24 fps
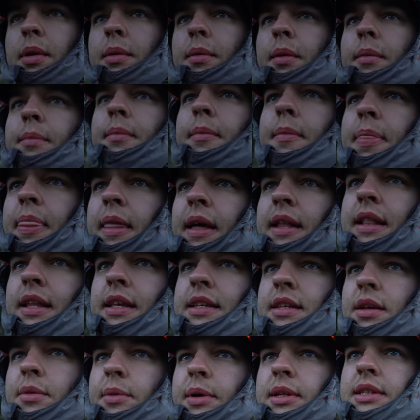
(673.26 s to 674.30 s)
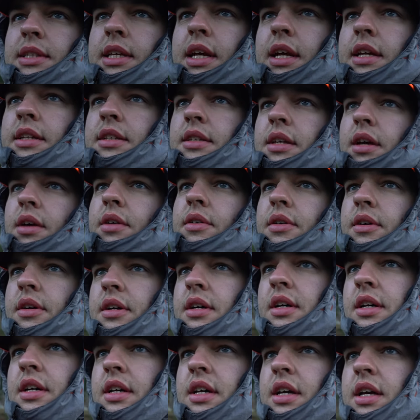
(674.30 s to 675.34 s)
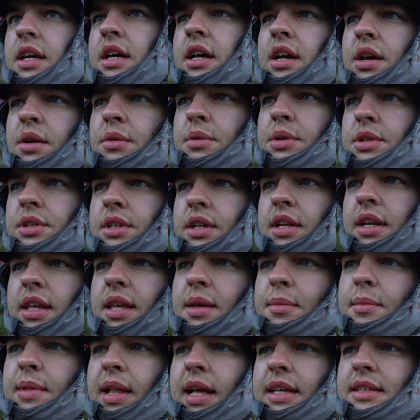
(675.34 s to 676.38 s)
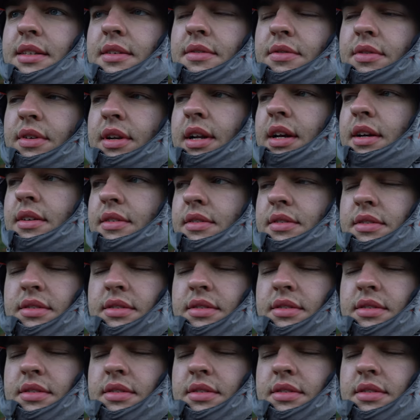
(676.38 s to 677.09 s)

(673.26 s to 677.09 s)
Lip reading: minimum, at least on one side. So we're just going to keep glassing for now.